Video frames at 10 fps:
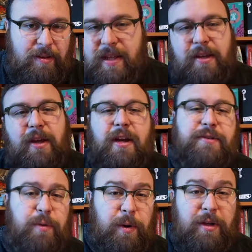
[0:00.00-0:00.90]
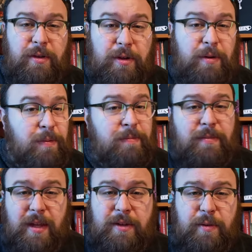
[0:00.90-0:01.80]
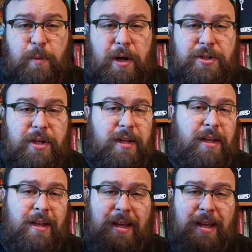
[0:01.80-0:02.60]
Thank you guys for what you do. Thanks for watching.